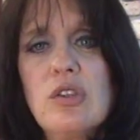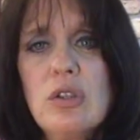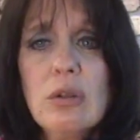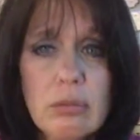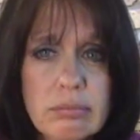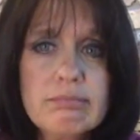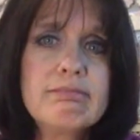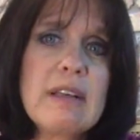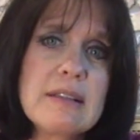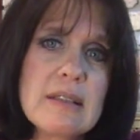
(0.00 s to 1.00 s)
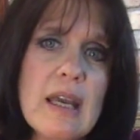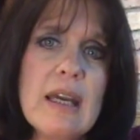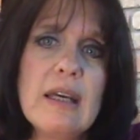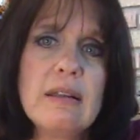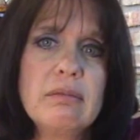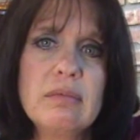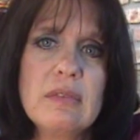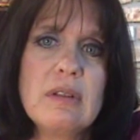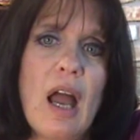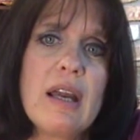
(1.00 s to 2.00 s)
to, let's say,
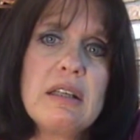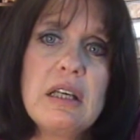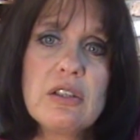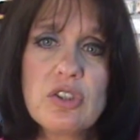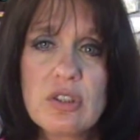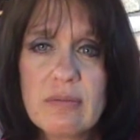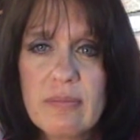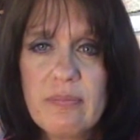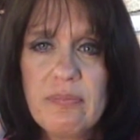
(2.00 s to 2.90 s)
90-ish.